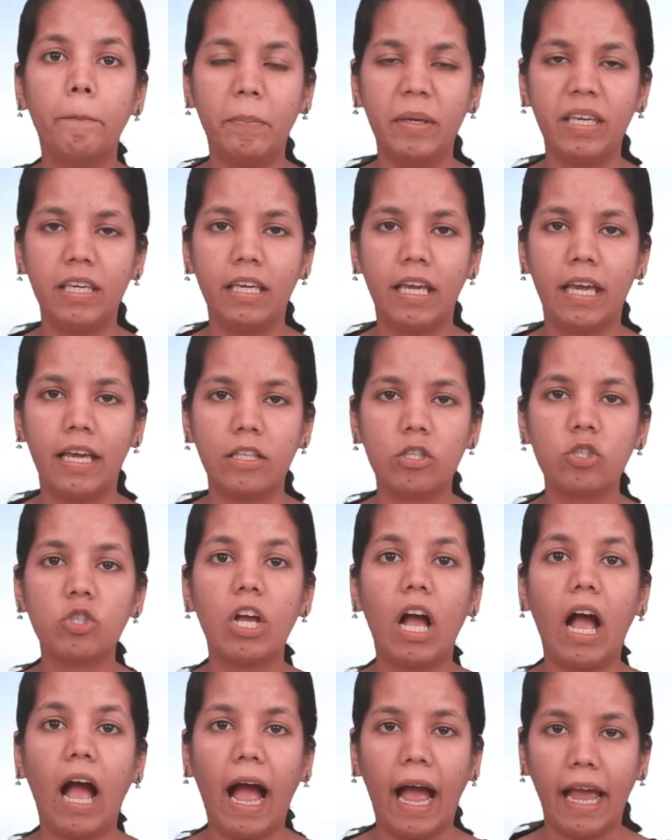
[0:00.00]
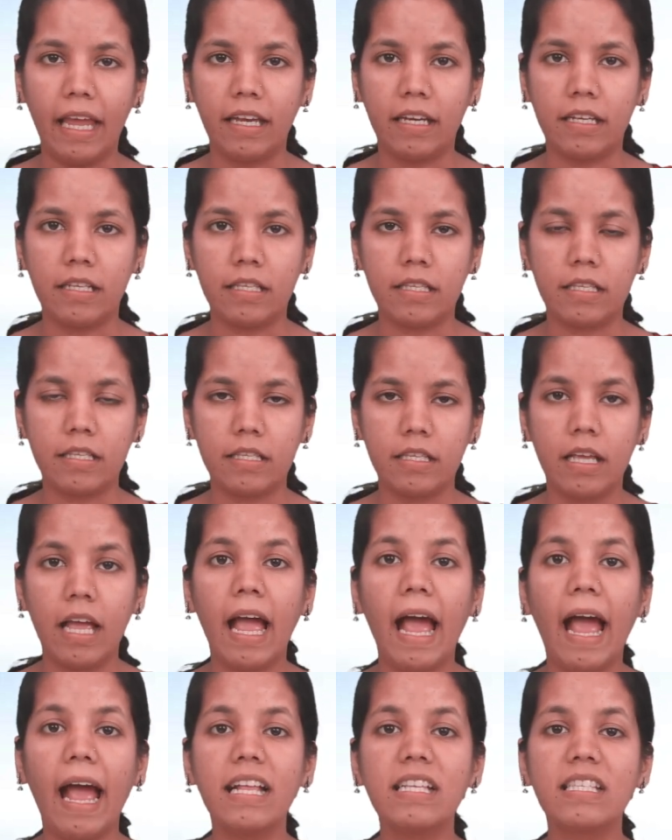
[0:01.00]
pH, ions
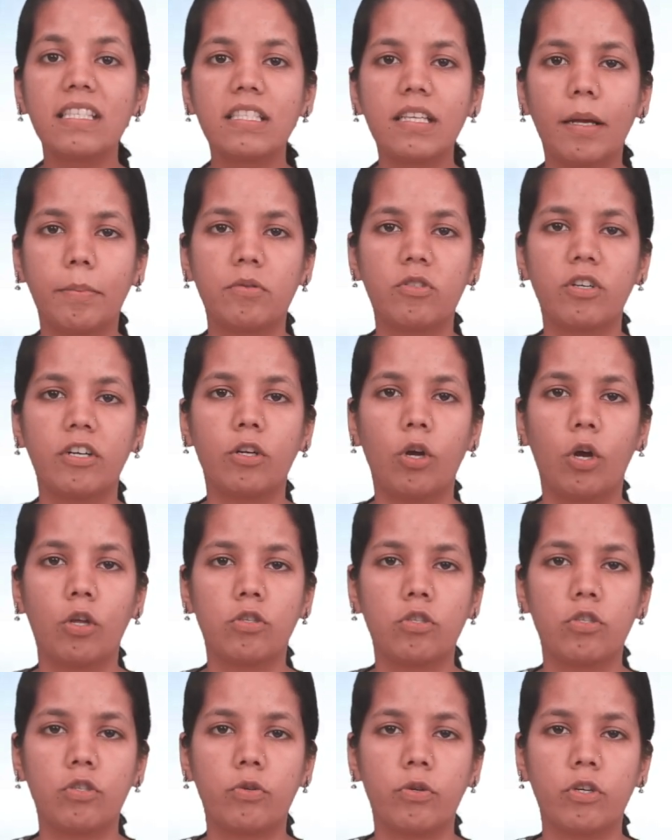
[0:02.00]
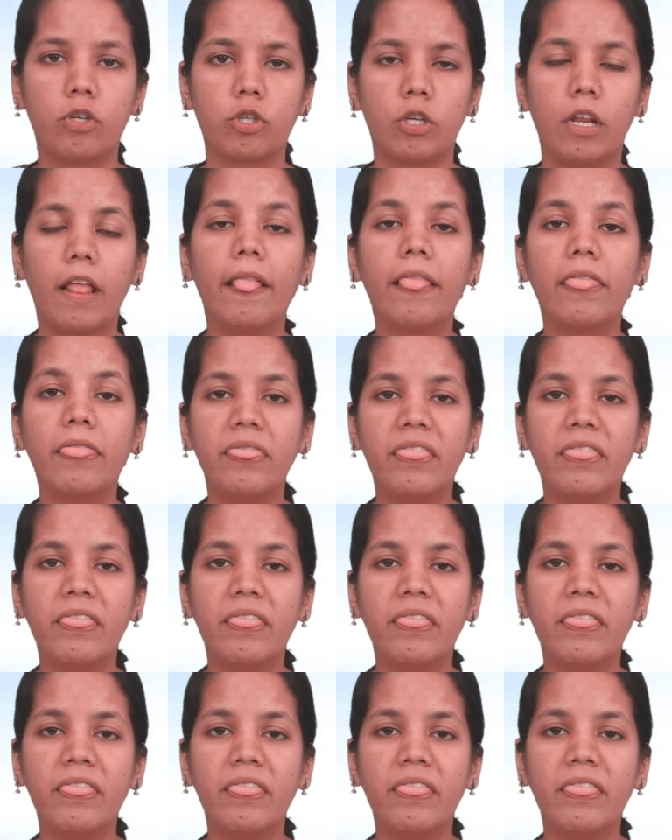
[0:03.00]
and substrate concentration